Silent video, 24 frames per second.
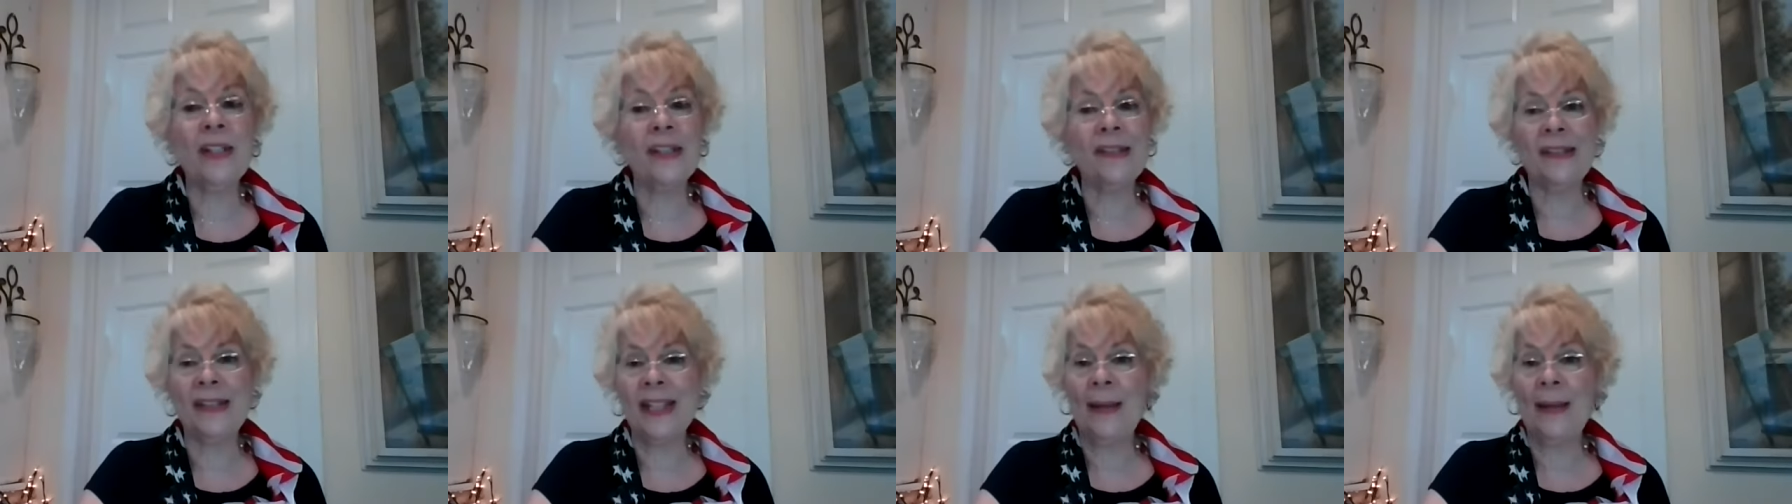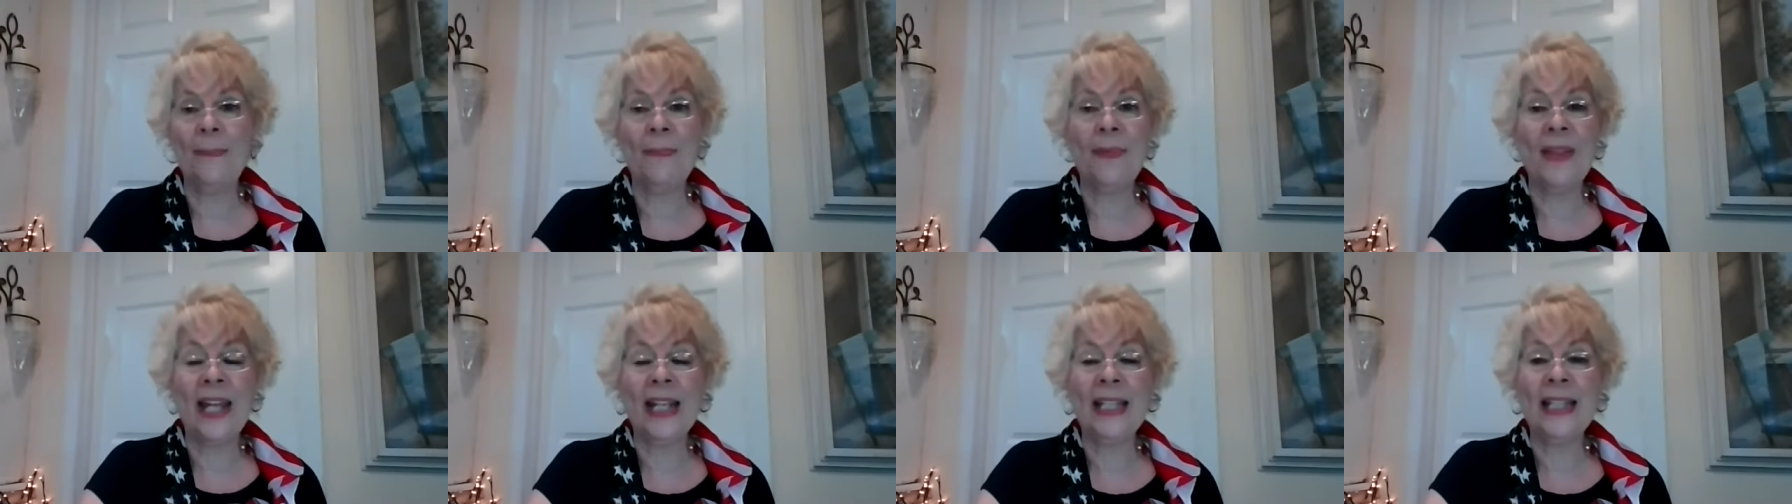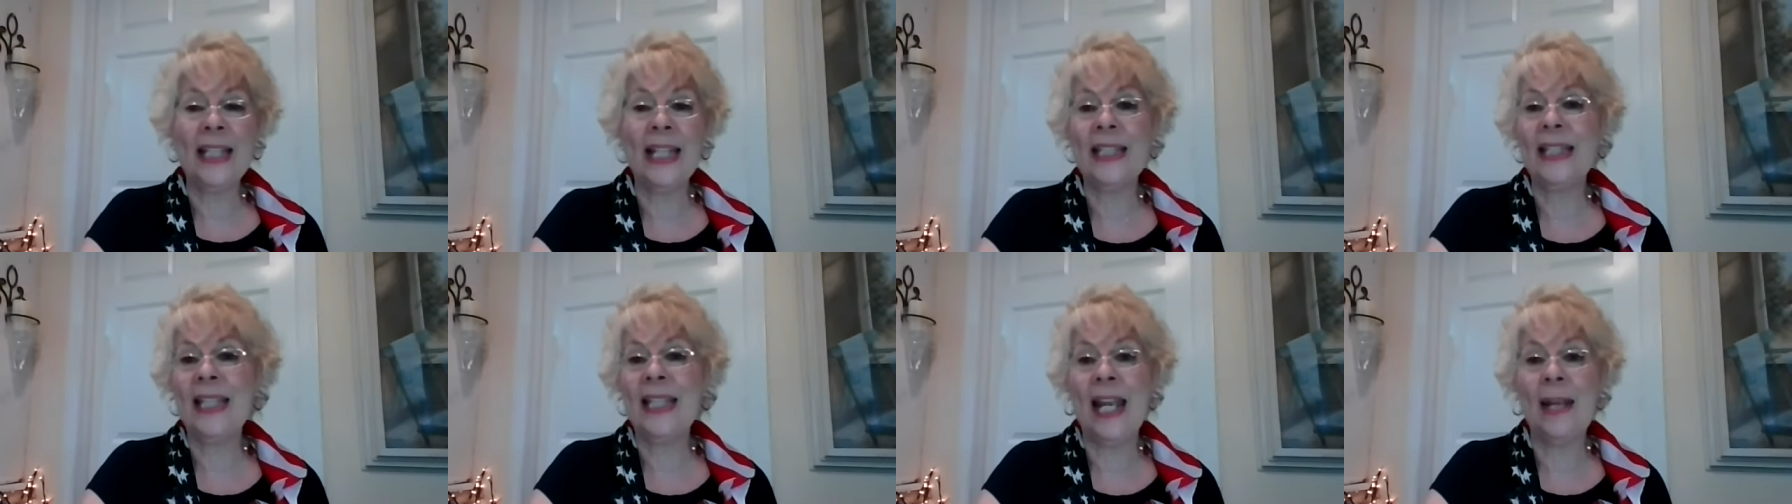the same
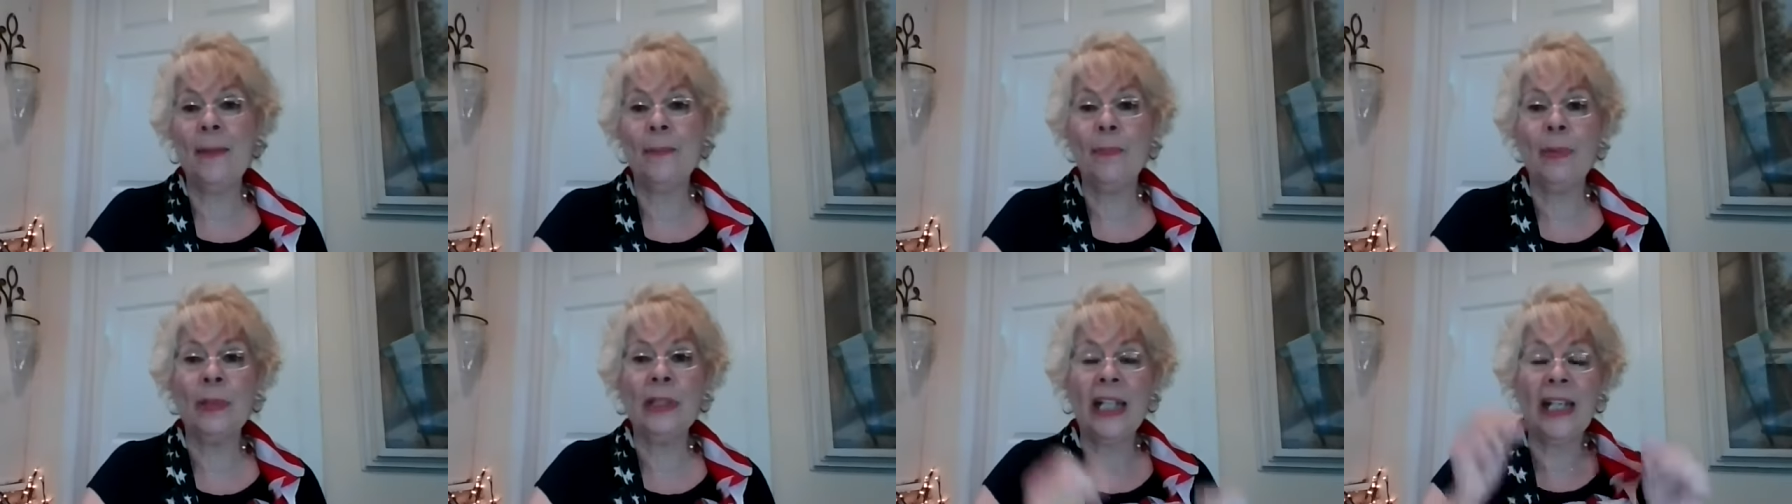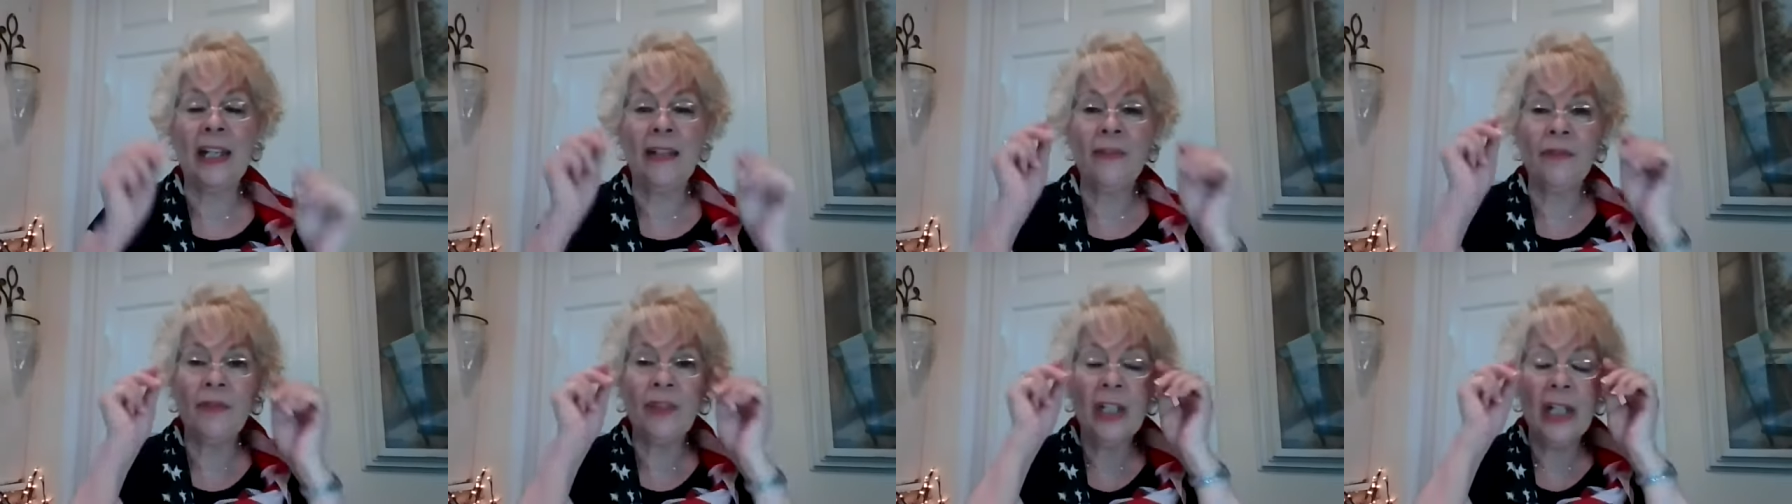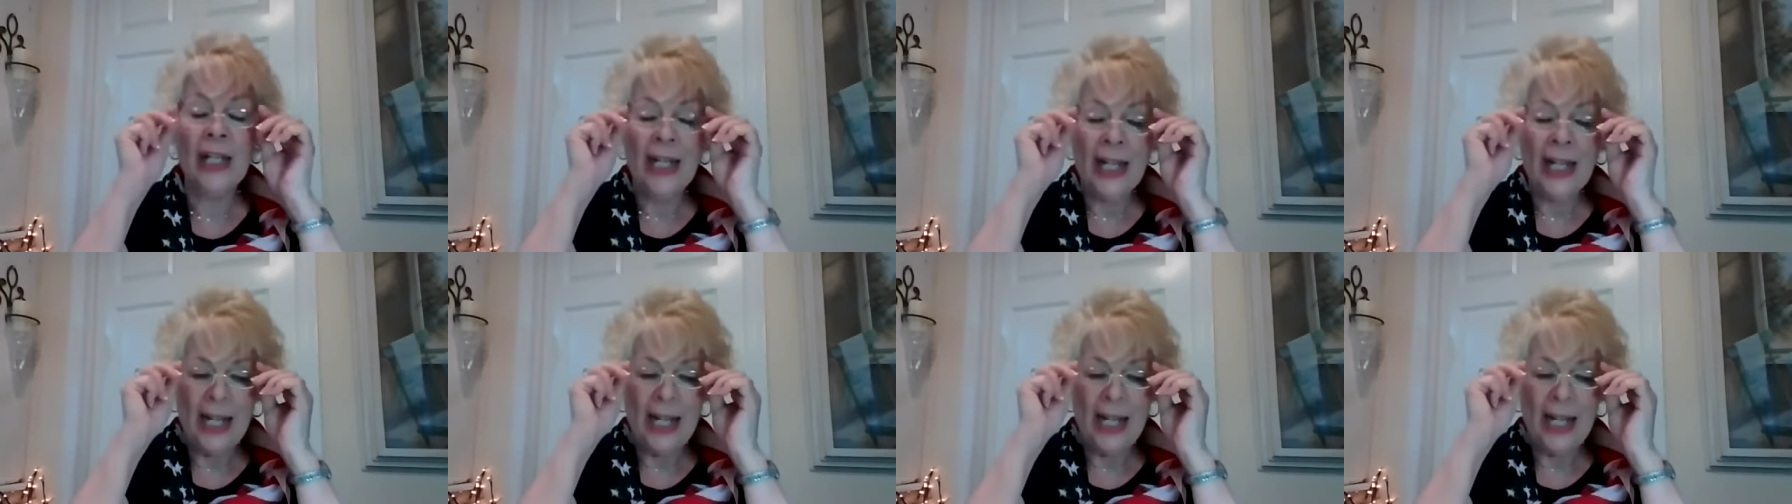thing that they believed?